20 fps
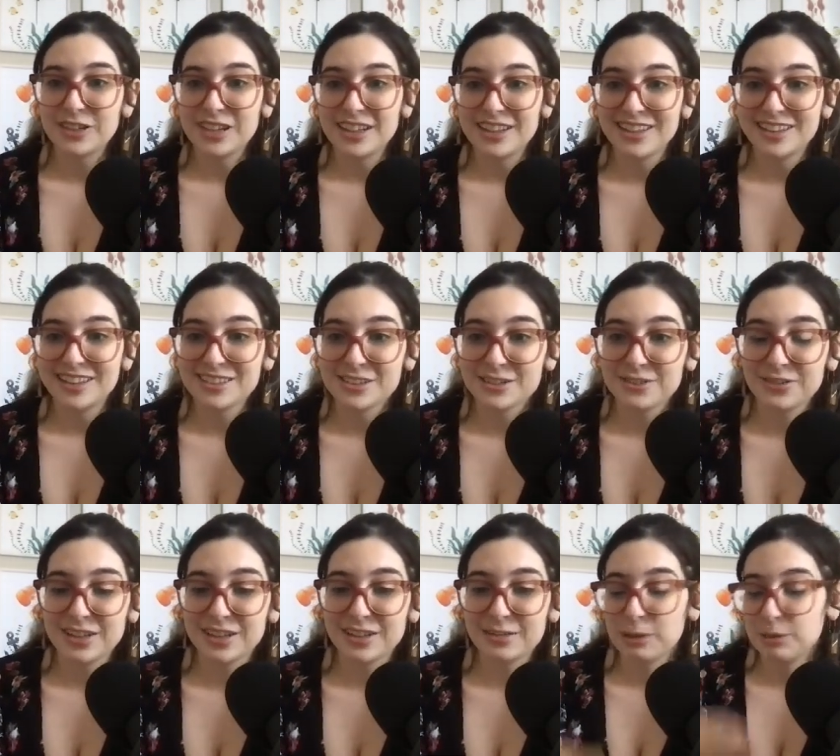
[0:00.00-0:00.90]
I think there's a
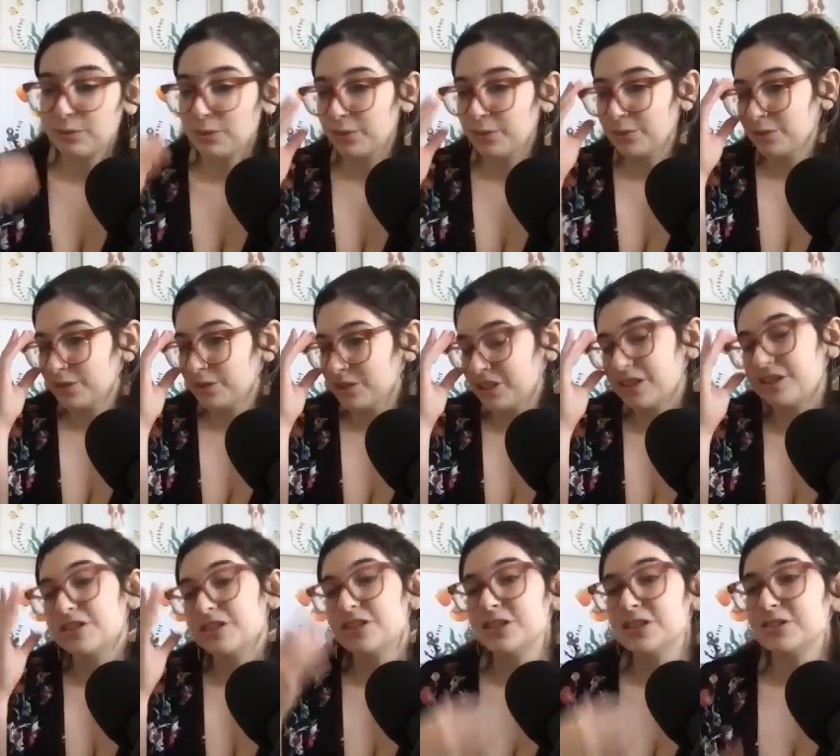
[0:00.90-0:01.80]
fear people will
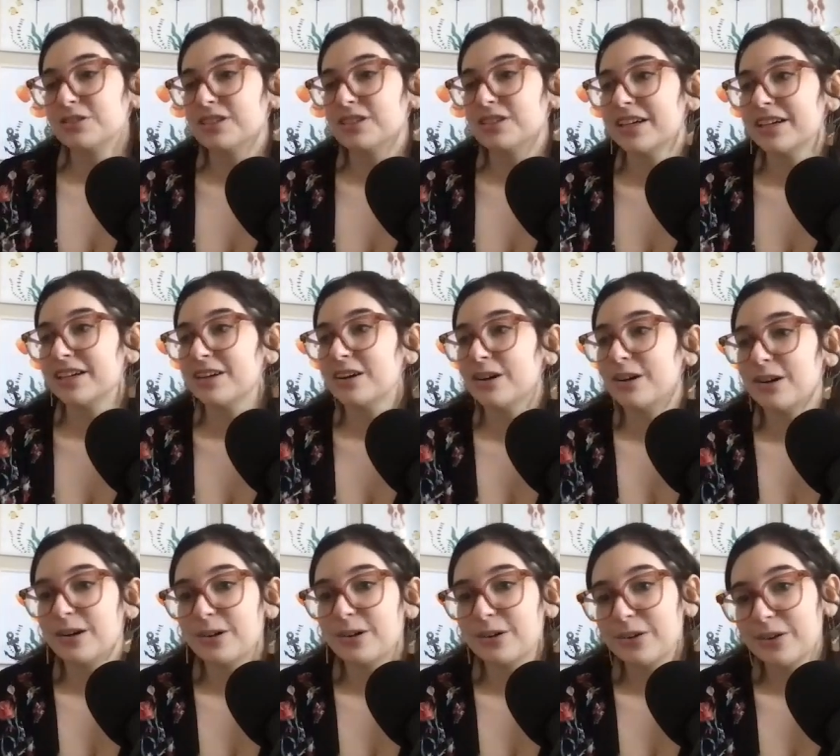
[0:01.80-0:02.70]
judge you like,
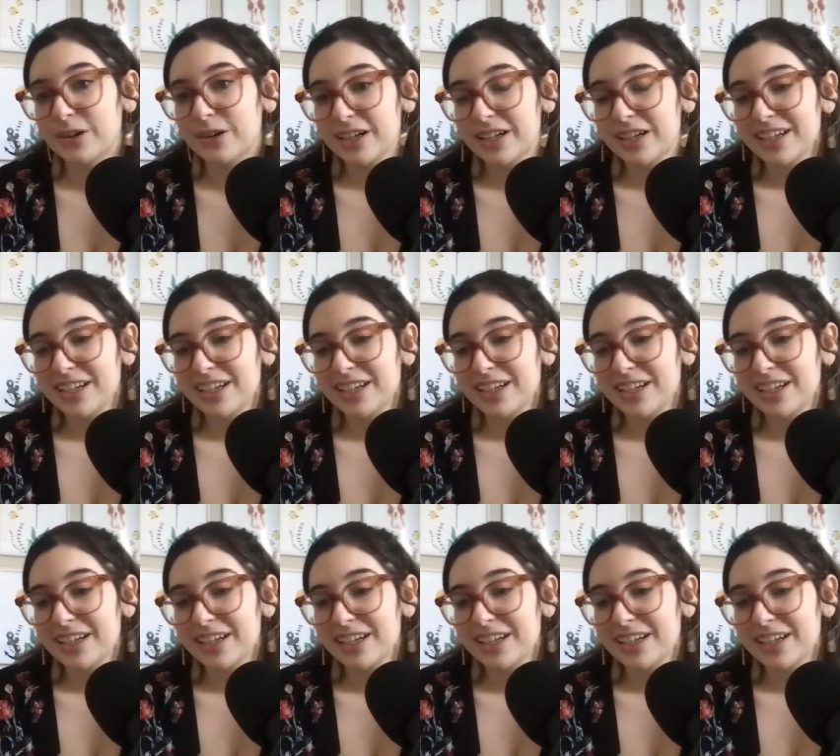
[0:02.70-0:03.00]
oh,